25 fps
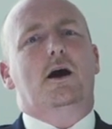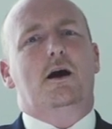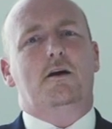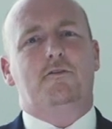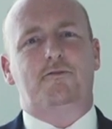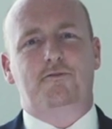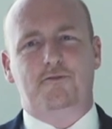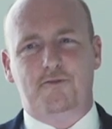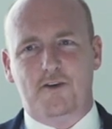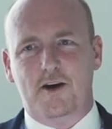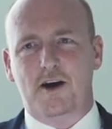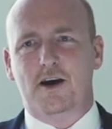a
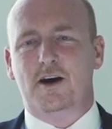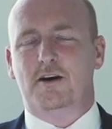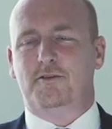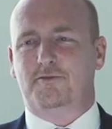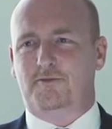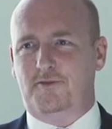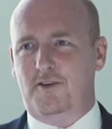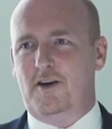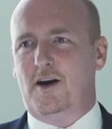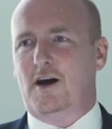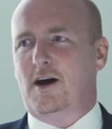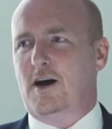far,
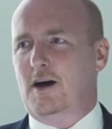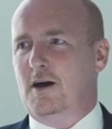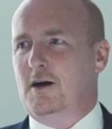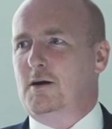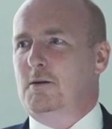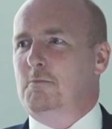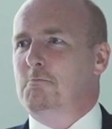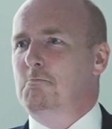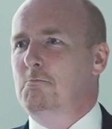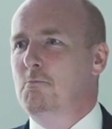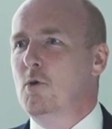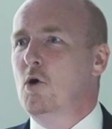
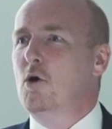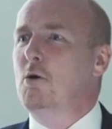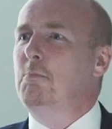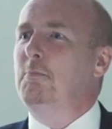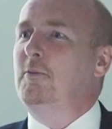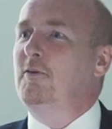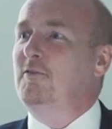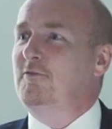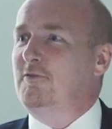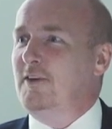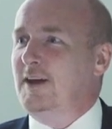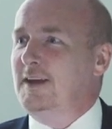far
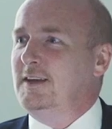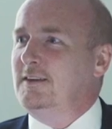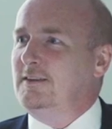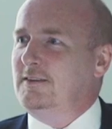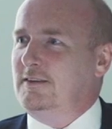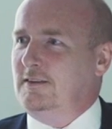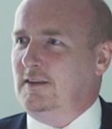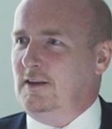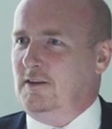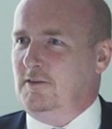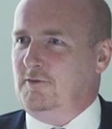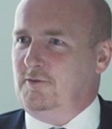more
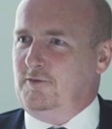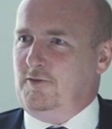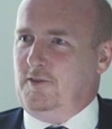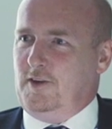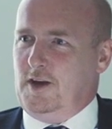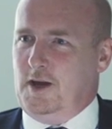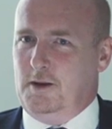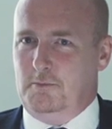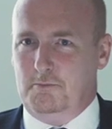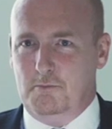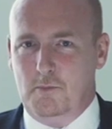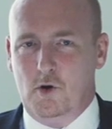pervasive
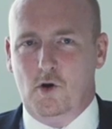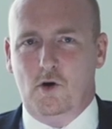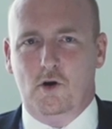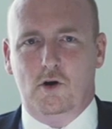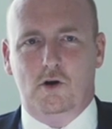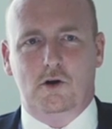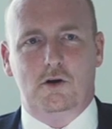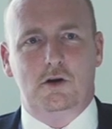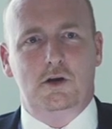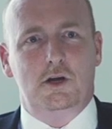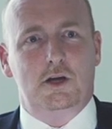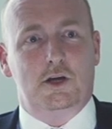and
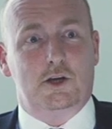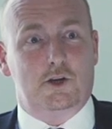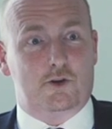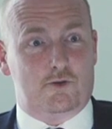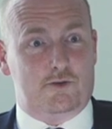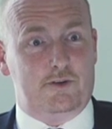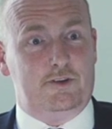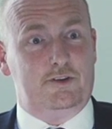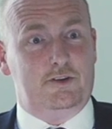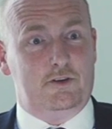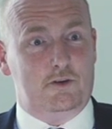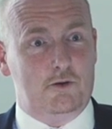more
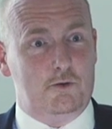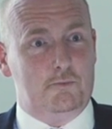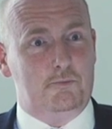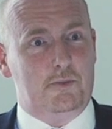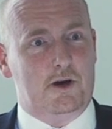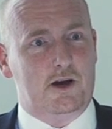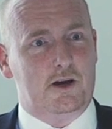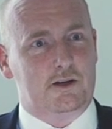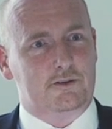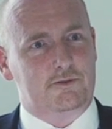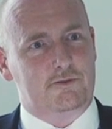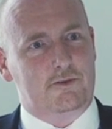critical
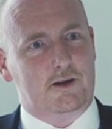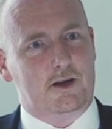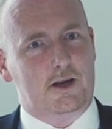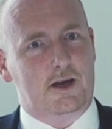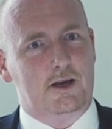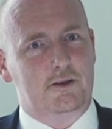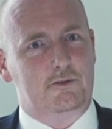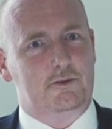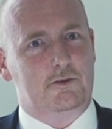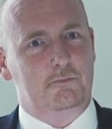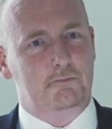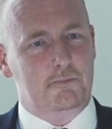part of our
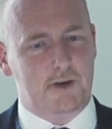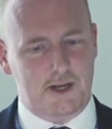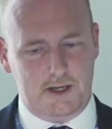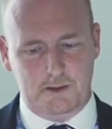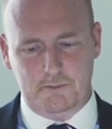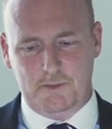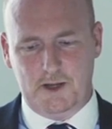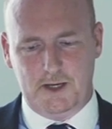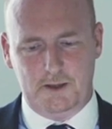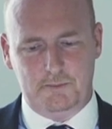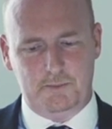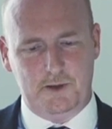lives than
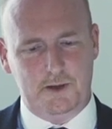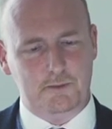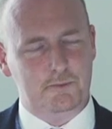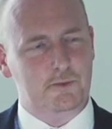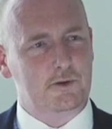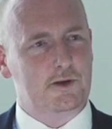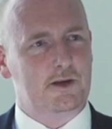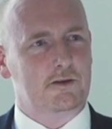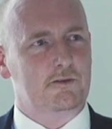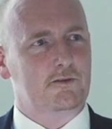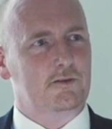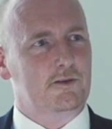many, many
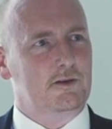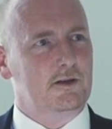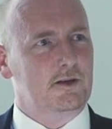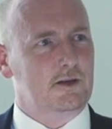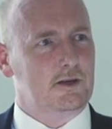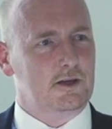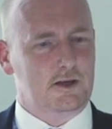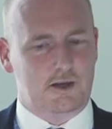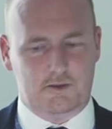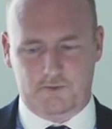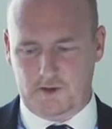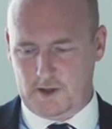people
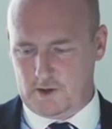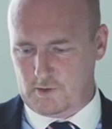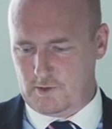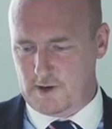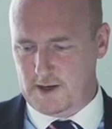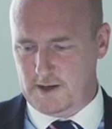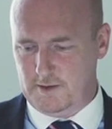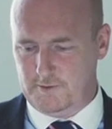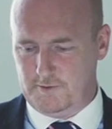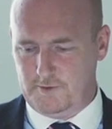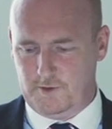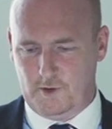give it
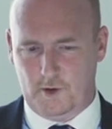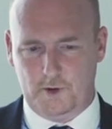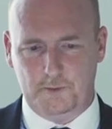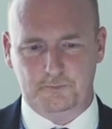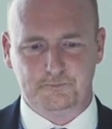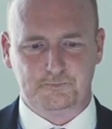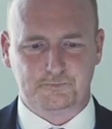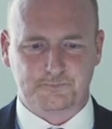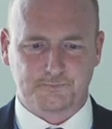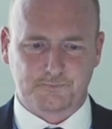credit for.